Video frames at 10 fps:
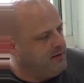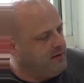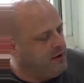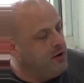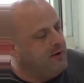
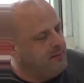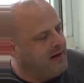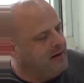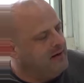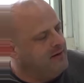the loading
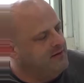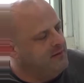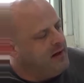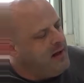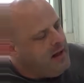
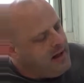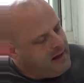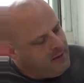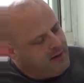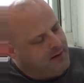mechanism,
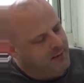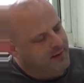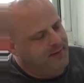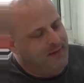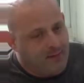and it would
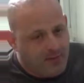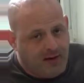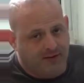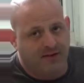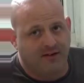complete that
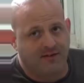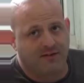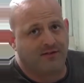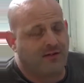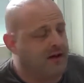process
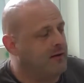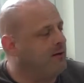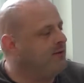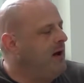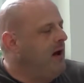in
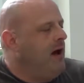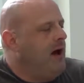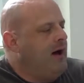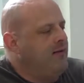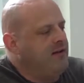cycles.
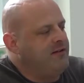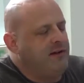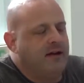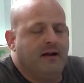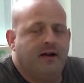
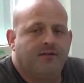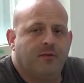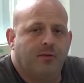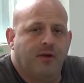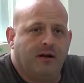Obviously, it cuts
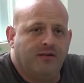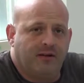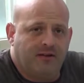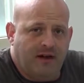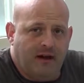the
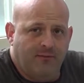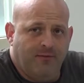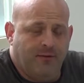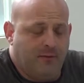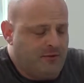production time
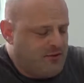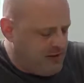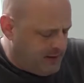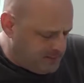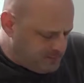for the
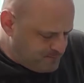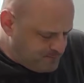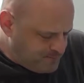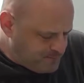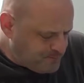machine,
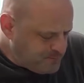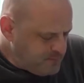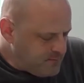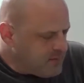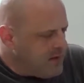
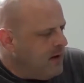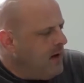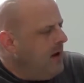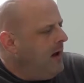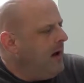
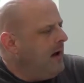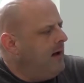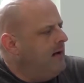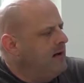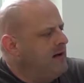
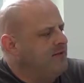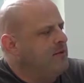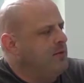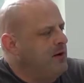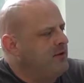cuts
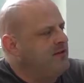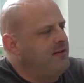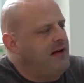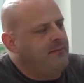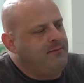the
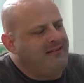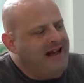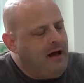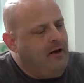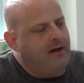production time
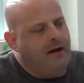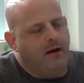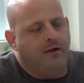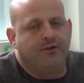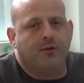down, and
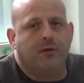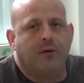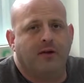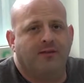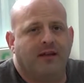it also
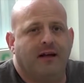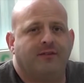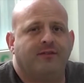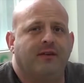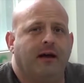requires
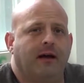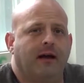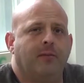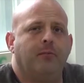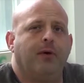less
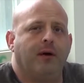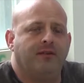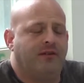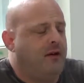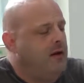
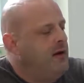input